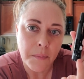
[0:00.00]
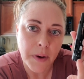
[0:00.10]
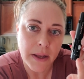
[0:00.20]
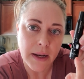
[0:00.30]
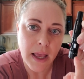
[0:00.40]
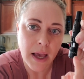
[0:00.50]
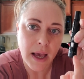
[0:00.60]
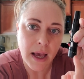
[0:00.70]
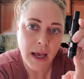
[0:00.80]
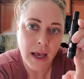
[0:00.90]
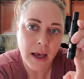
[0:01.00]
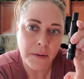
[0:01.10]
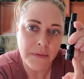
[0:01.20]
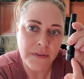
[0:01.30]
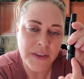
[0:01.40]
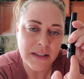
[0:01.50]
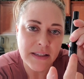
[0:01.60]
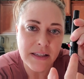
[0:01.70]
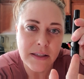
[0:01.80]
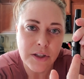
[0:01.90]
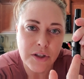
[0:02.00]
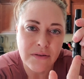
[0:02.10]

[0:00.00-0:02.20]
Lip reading: but this